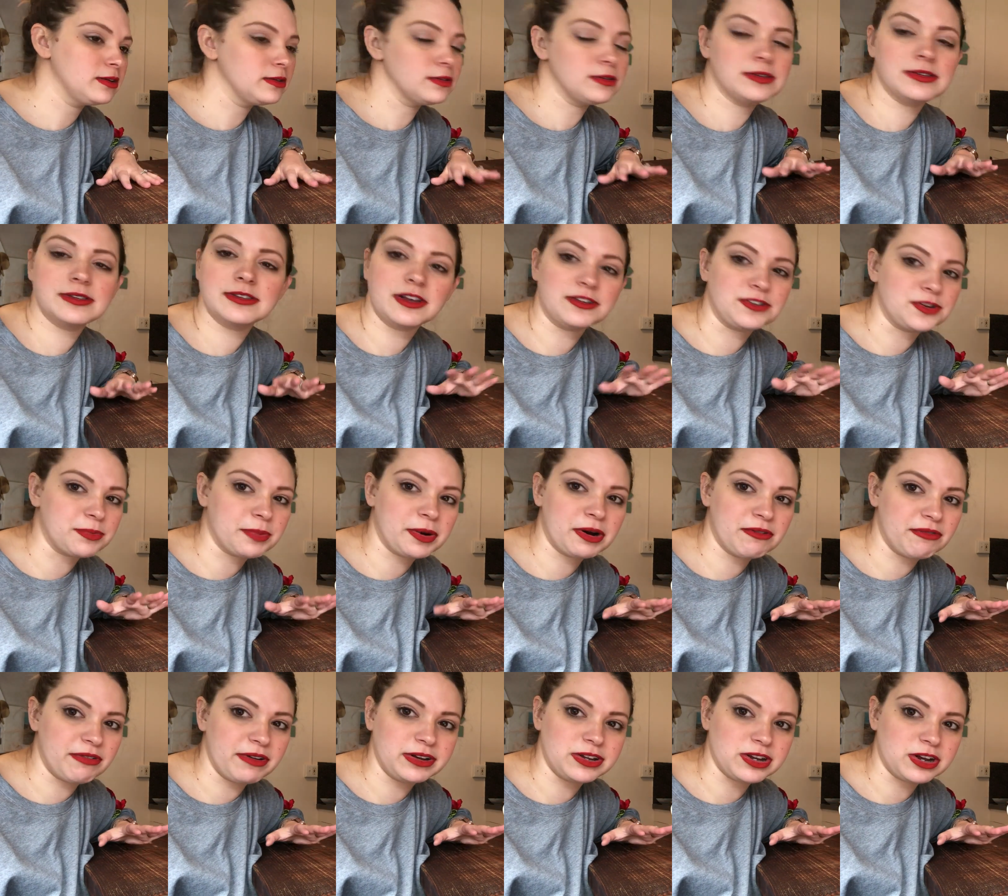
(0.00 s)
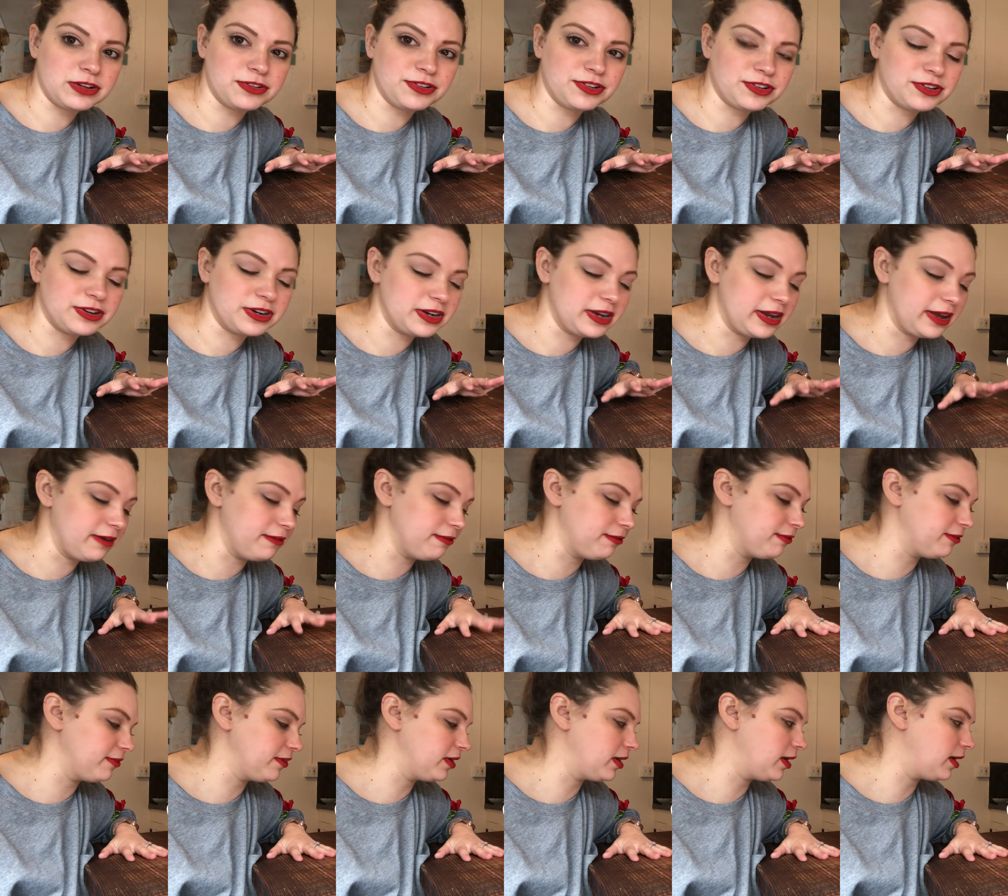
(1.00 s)
such a perfect alternative.
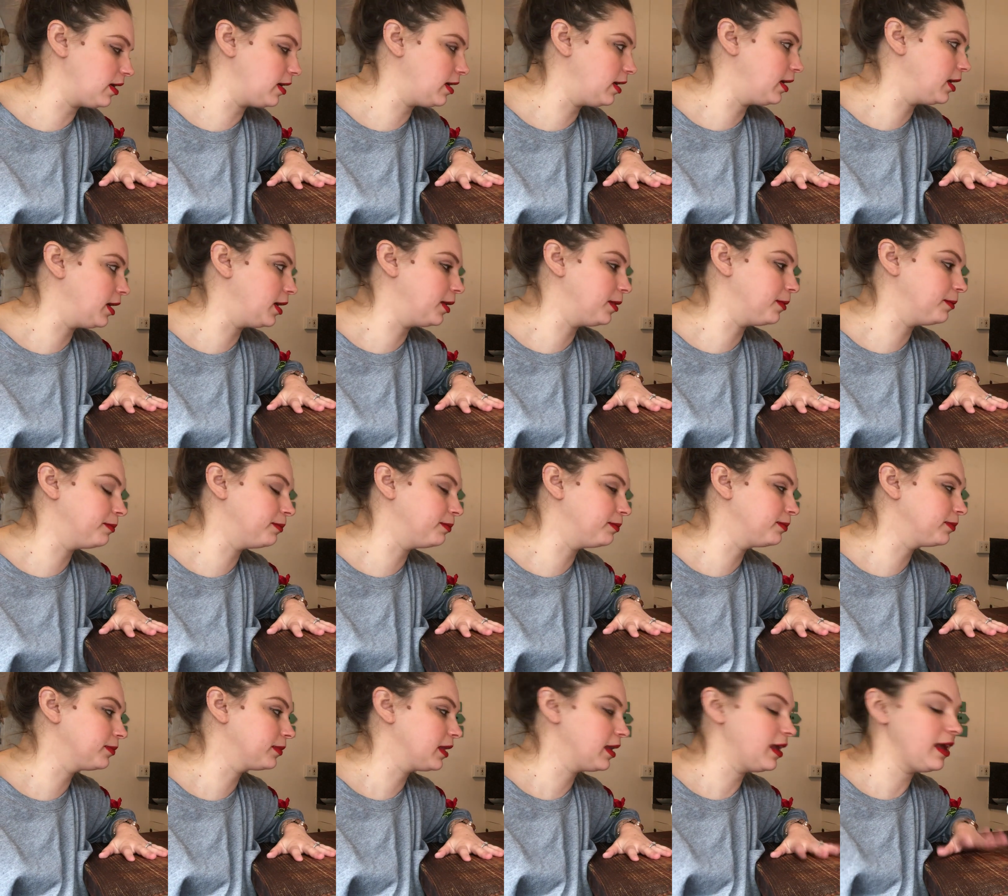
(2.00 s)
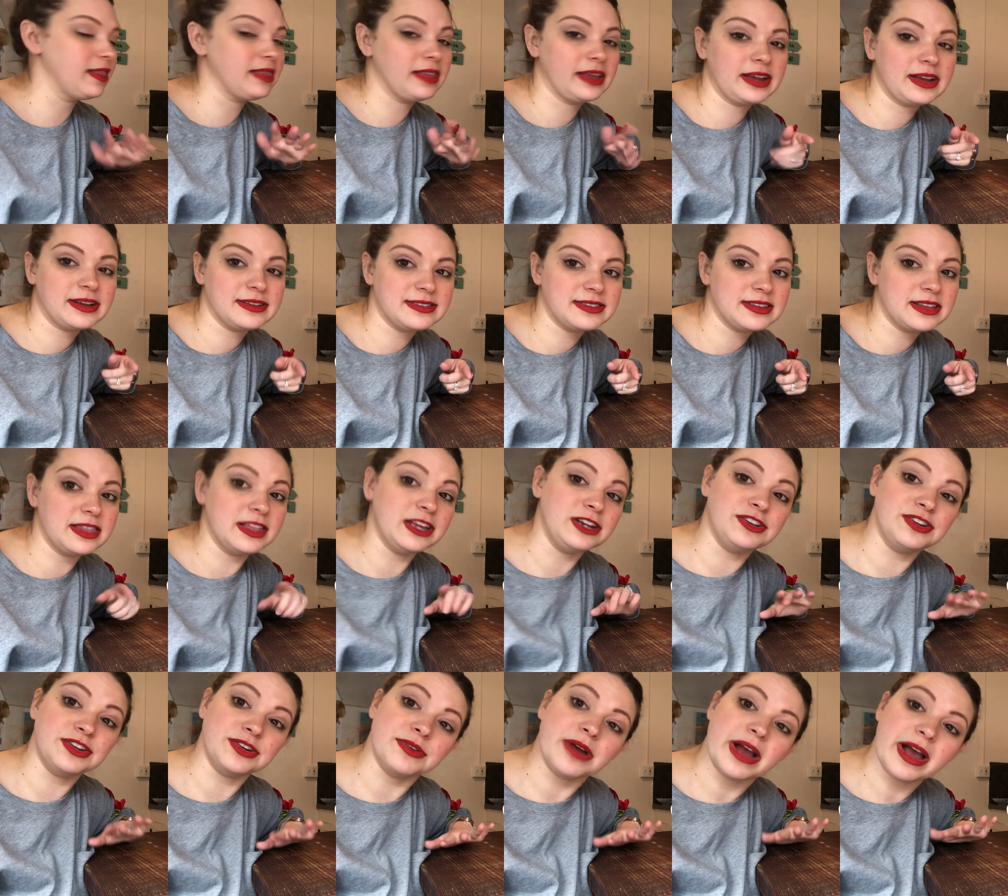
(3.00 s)
Um, and like I said, they
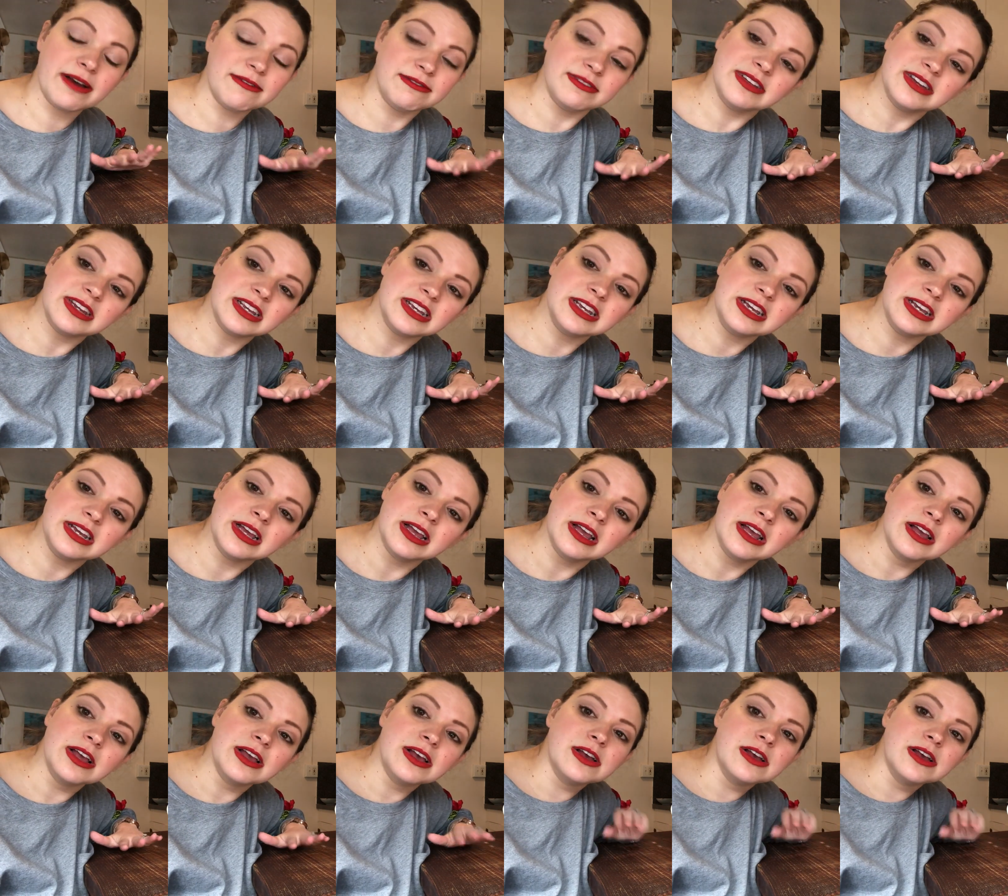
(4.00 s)
do have tea.